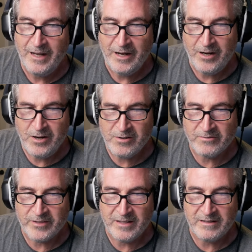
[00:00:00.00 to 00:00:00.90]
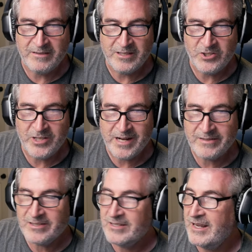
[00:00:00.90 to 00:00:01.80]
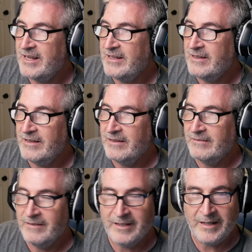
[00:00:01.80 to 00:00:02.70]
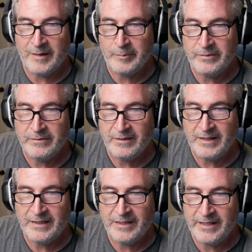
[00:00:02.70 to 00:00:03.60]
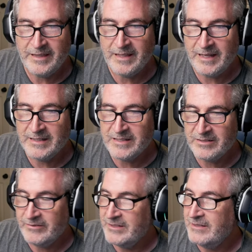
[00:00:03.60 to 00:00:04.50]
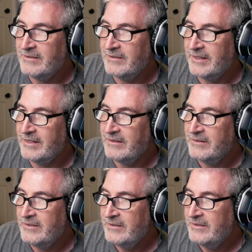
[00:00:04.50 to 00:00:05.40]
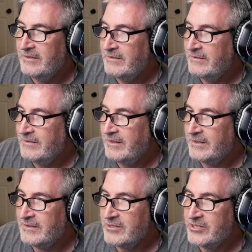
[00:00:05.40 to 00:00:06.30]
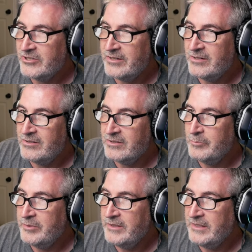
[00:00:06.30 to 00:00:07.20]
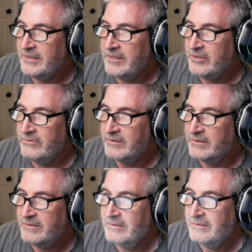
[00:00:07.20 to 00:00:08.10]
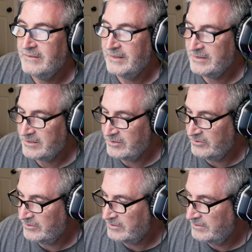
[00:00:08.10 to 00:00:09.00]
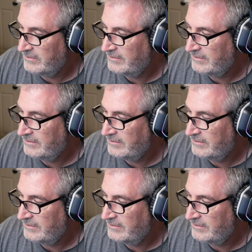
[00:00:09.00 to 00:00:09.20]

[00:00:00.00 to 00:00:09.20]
Oh, the chat stayed up. I like that. So it didn't like start all completely over. That's cool.